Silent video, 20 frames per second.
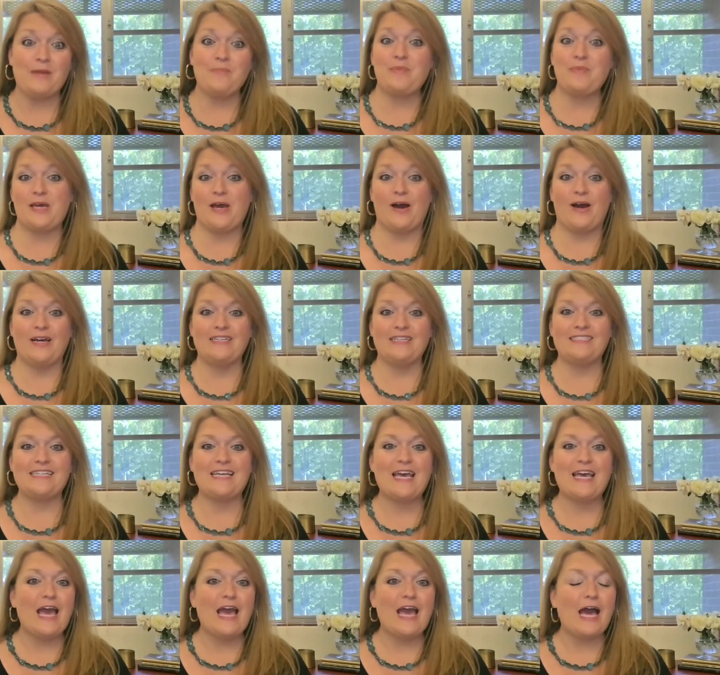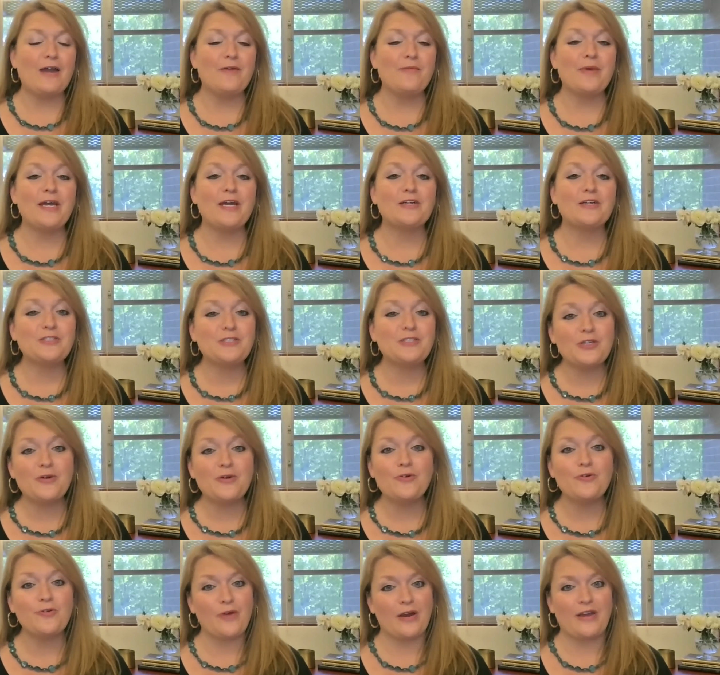and beyond. And we are
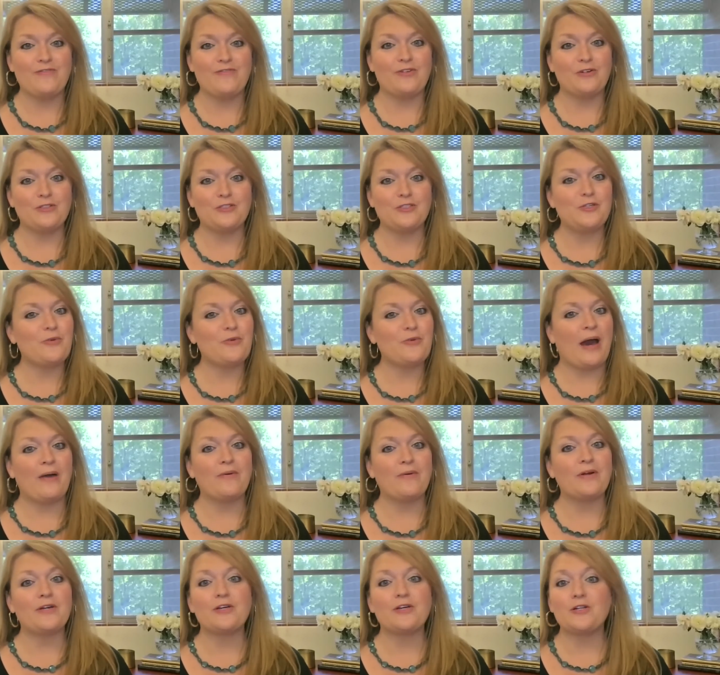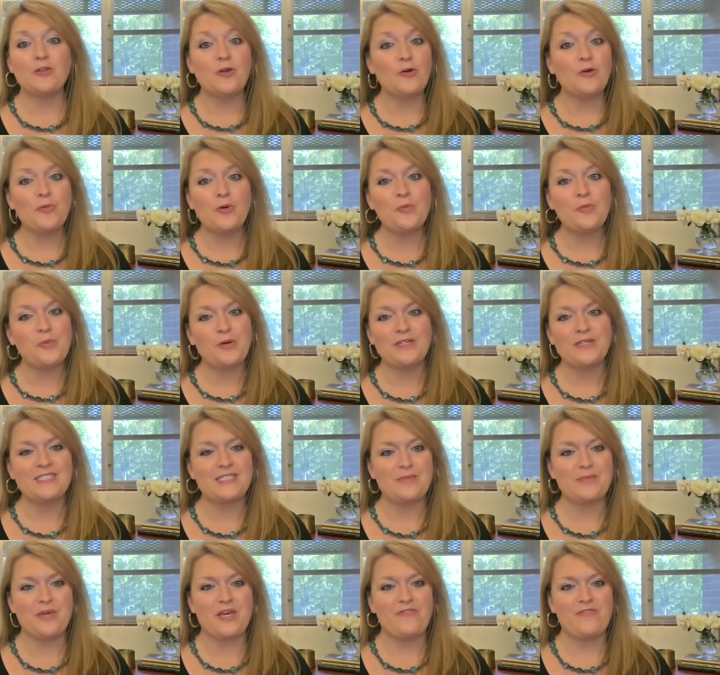so grateful to our global
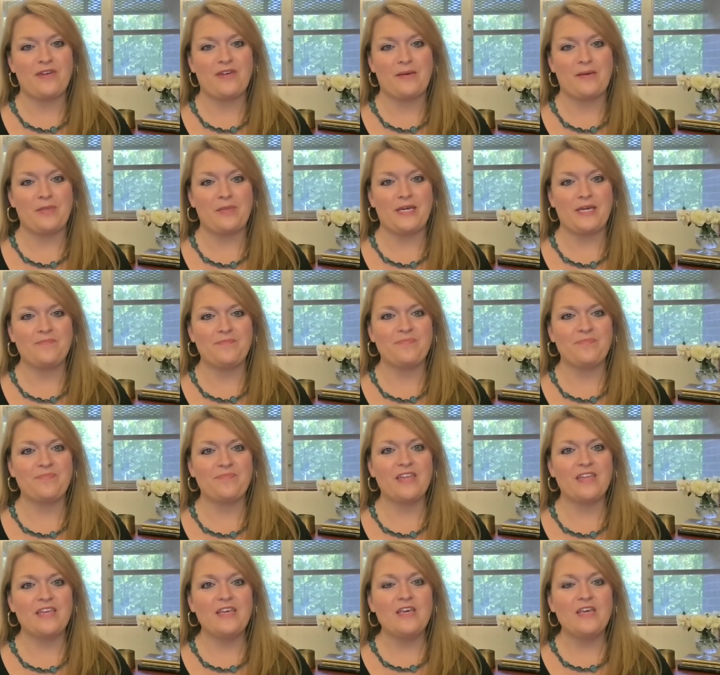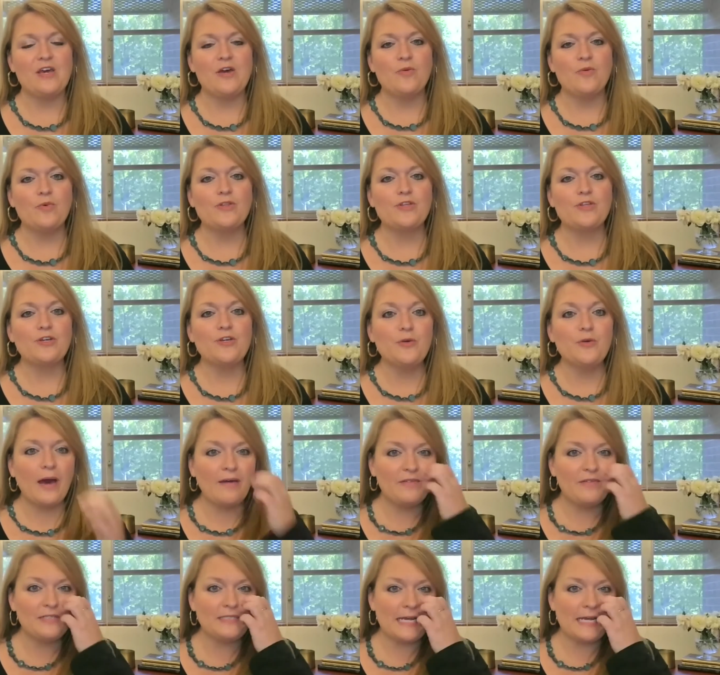Principia family. Whether you
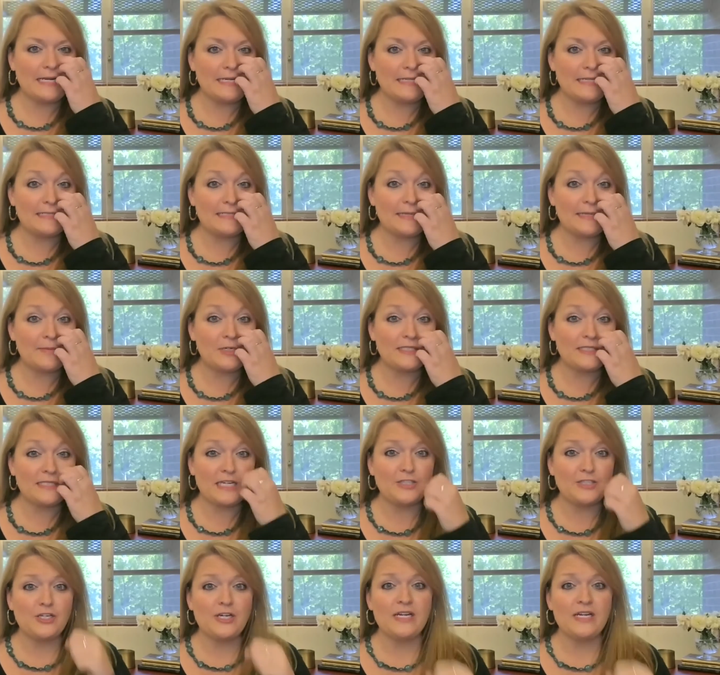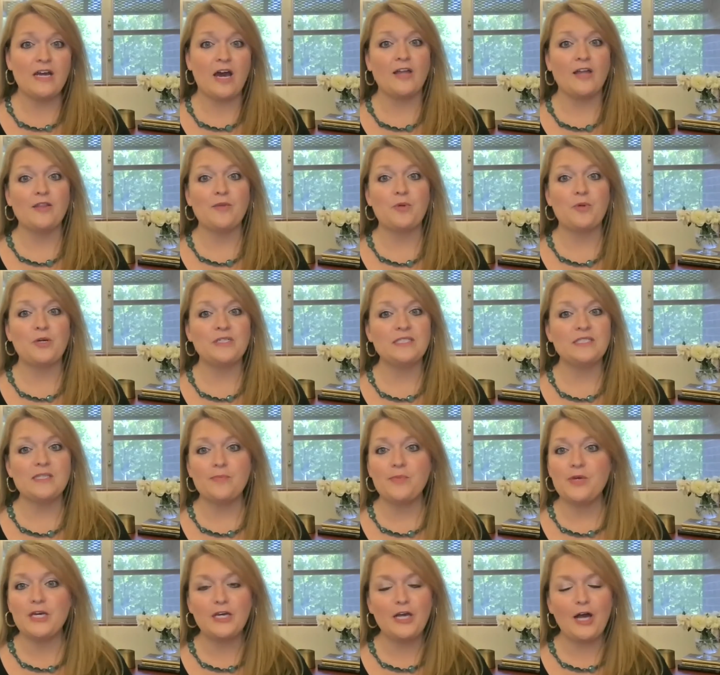have attended summer session on the
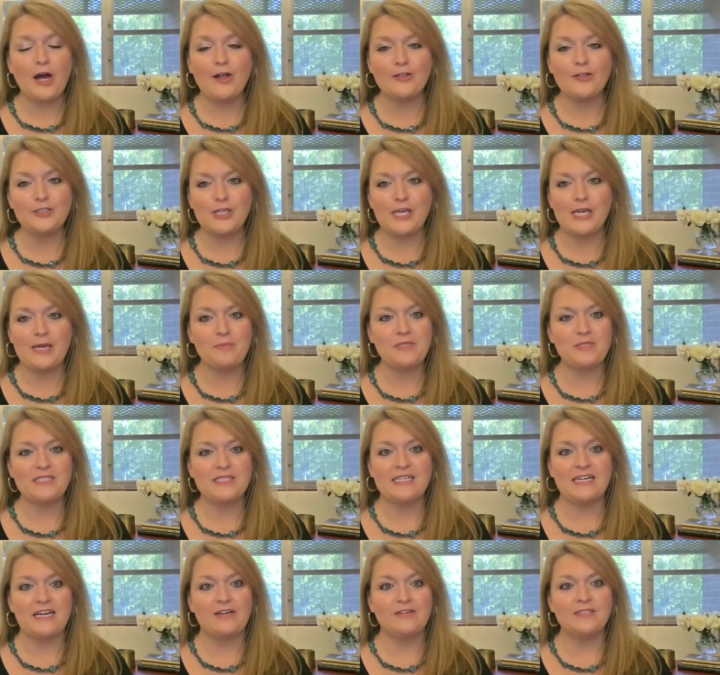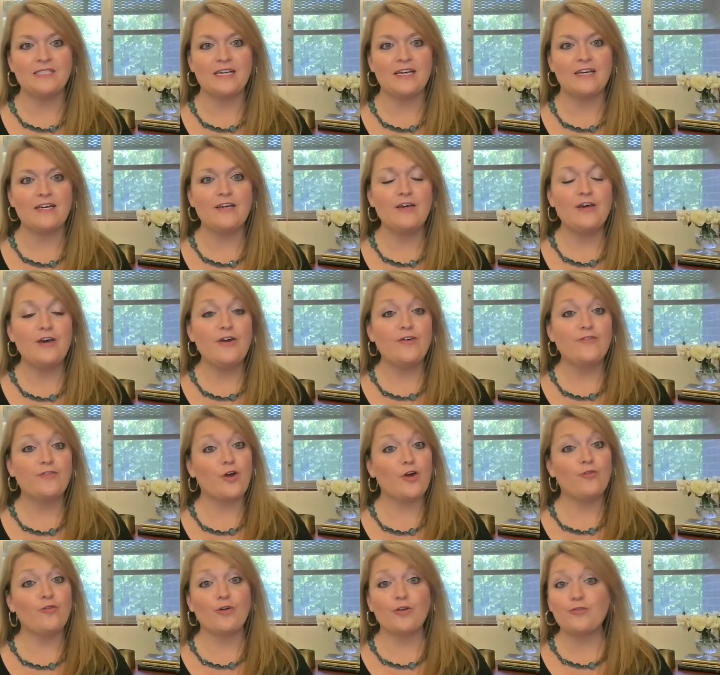Principia College campus in Elsah
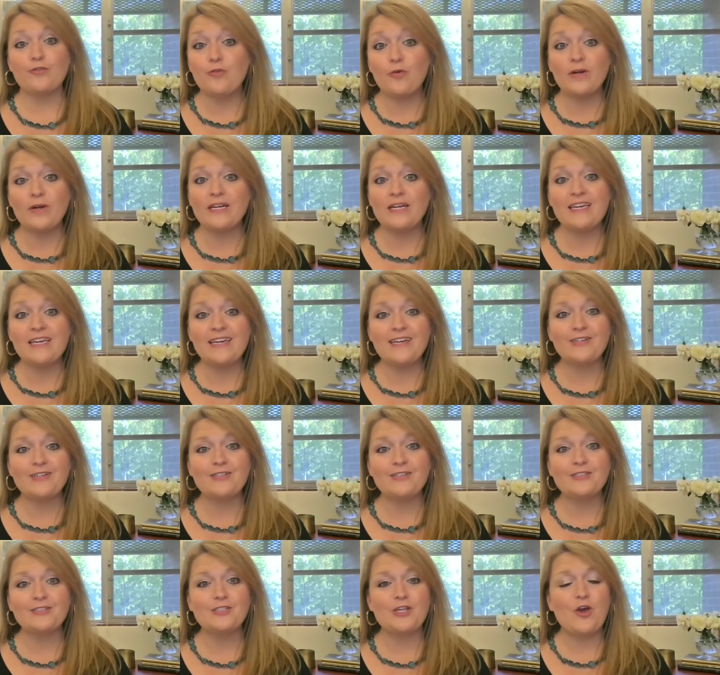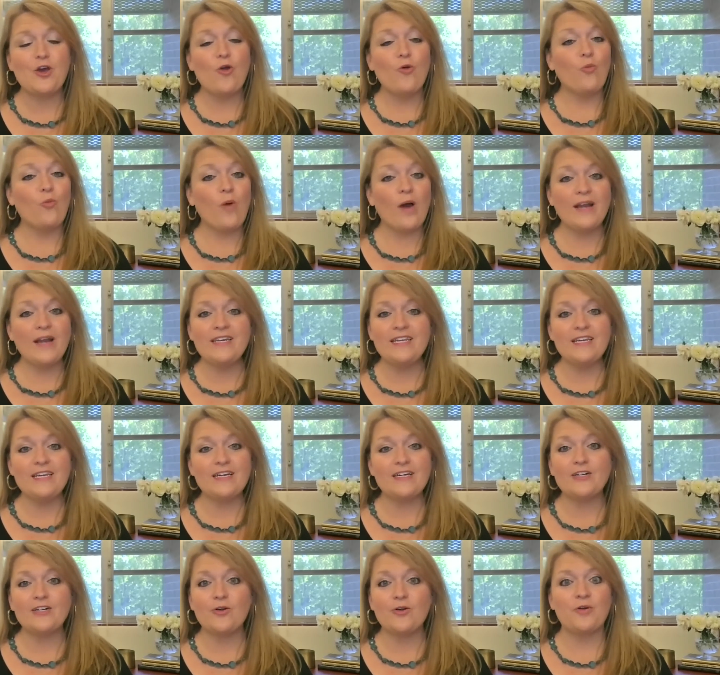for over 40 years, one
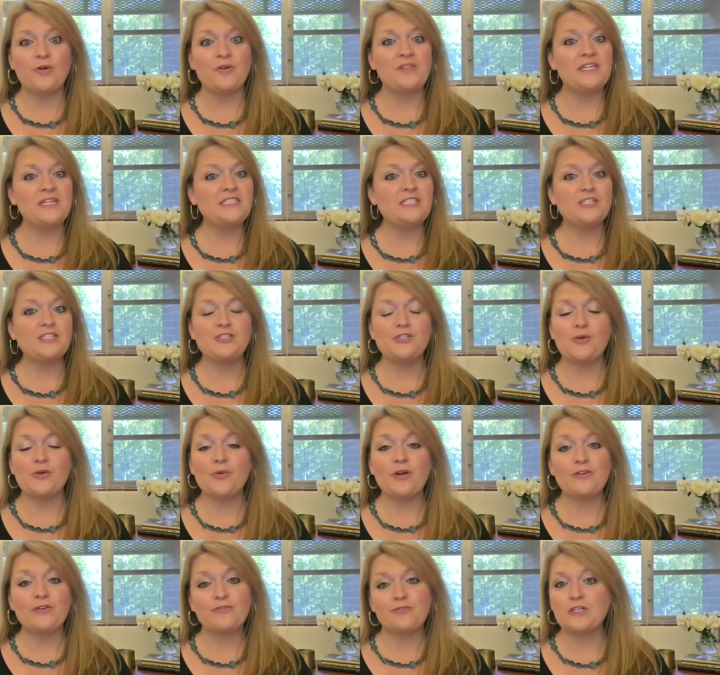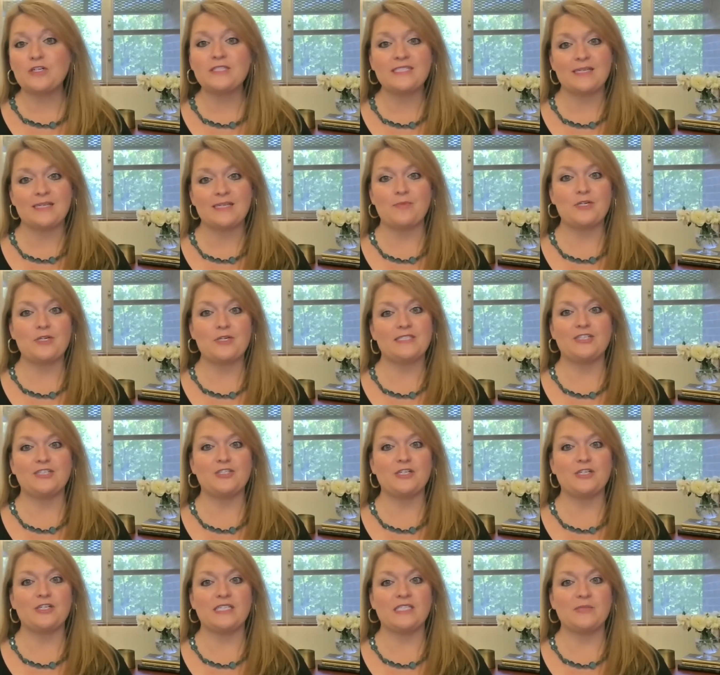year, or this is your first summer
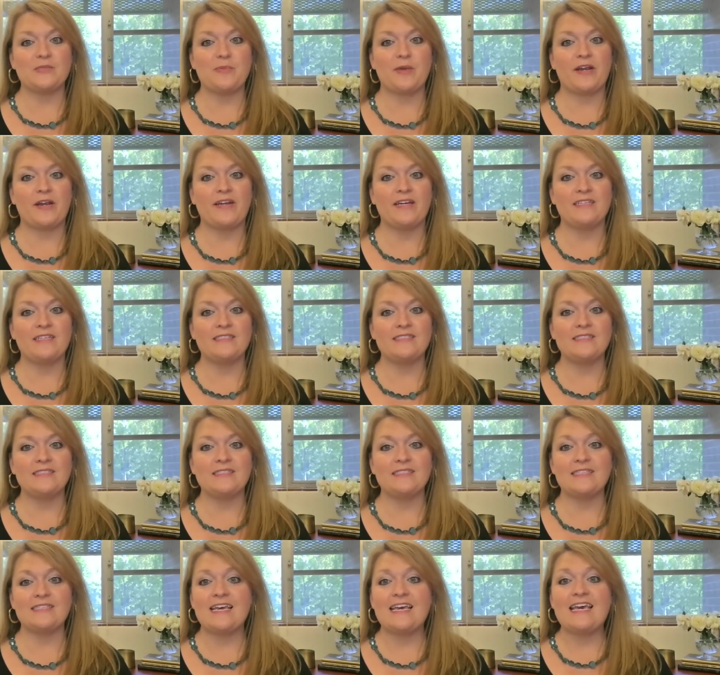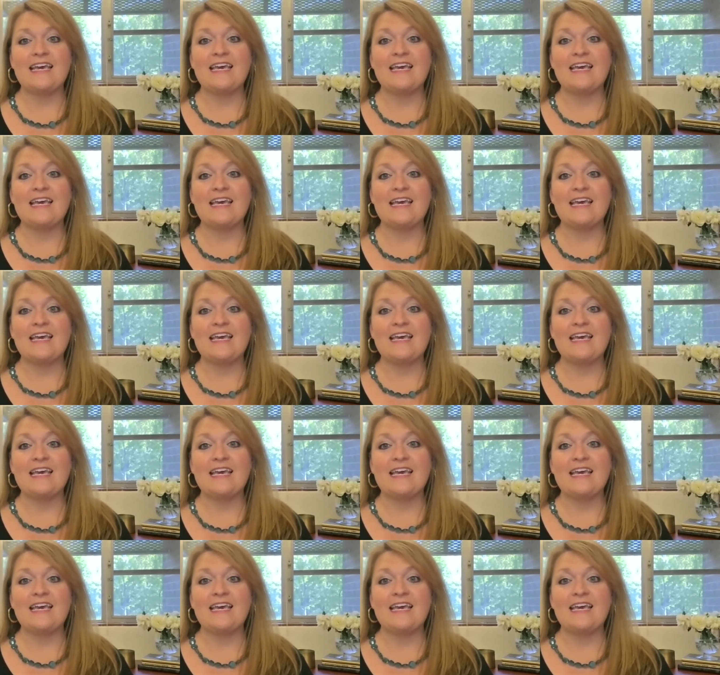session experience,